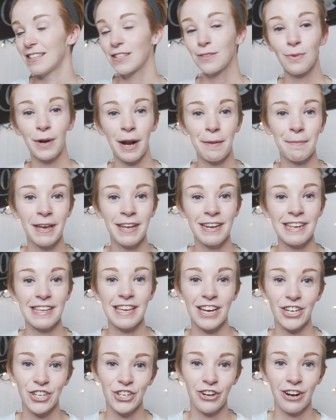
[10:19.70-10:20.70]
This is what I made
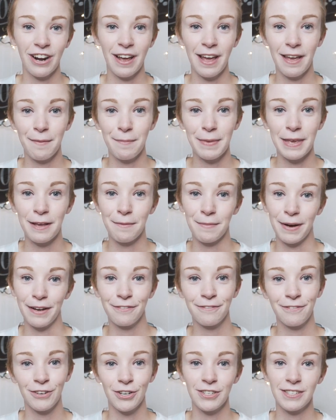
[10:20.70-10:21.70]
yesterday, being my
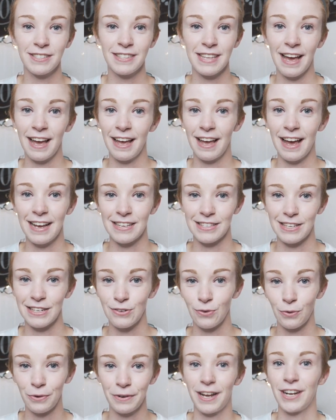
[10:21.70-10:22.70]
first day as a
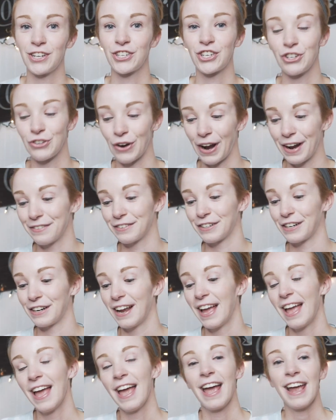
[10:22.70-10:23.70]
DoorDash driver
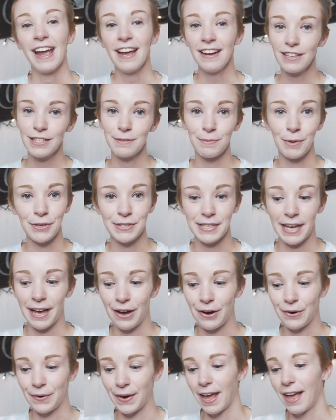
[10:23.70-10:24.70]
in a small
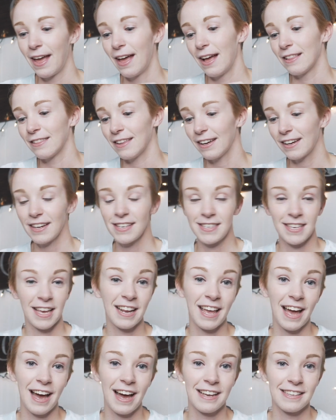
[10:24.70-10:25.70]
town. Like I
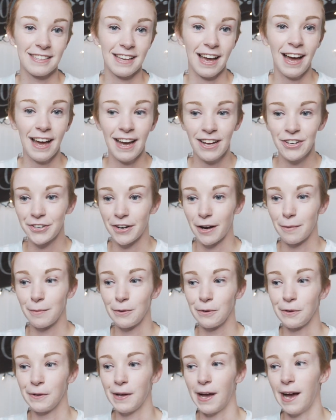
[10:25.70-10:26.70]
said, guys, I had
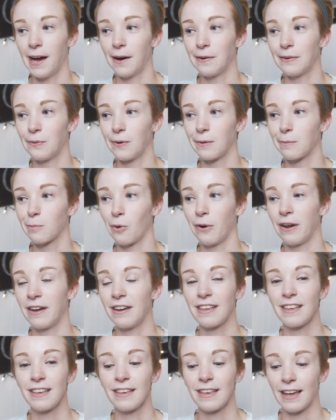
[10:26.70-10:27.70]
trouble at one
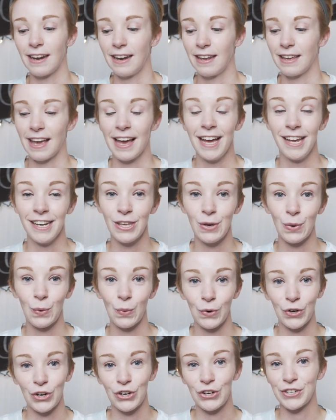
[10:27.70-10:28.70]
point getting any
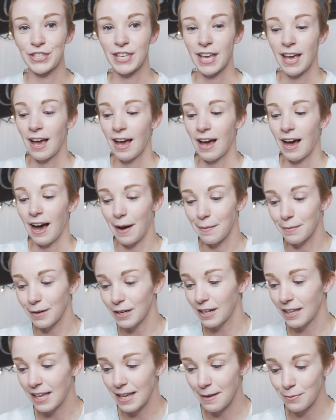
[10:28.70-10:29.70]
orders. I'm
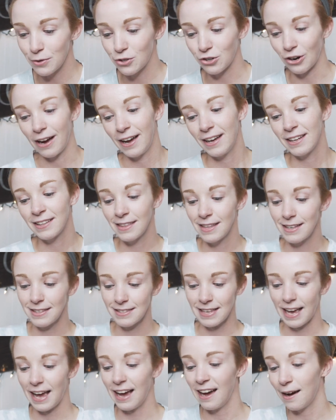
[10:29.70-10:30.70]
gonna keep trying
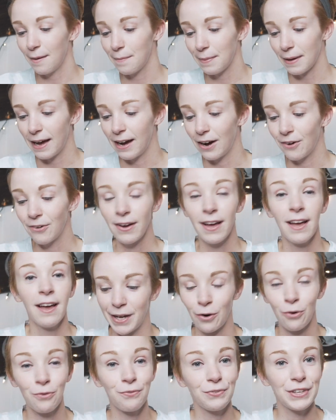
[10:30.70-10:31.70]
this app out
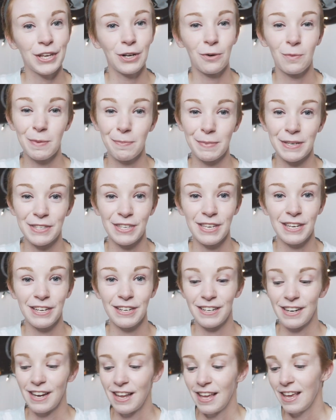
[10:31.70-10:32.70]
and hopefully it'll be
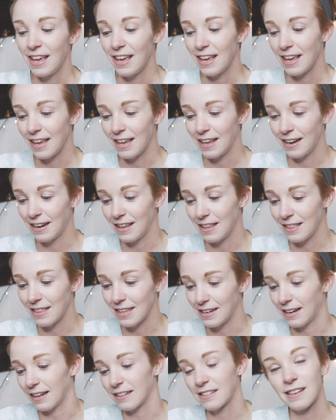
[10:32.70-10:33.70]
busier in
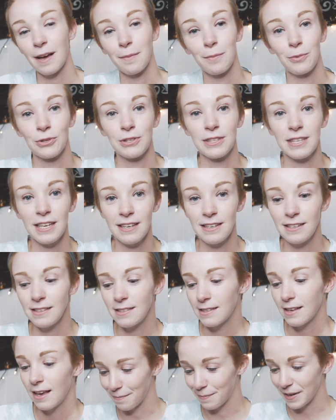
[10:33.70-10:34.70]
the next couple
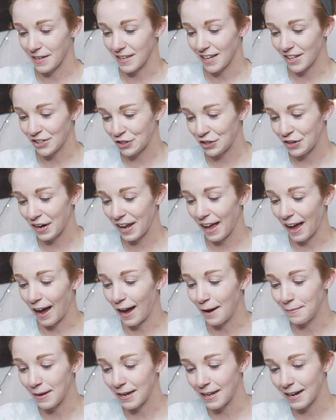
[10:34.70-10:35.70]
days. But yesterday
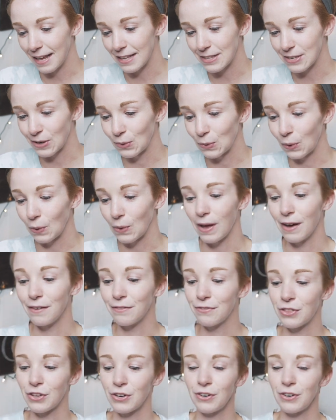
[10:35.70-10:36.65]
I made a total of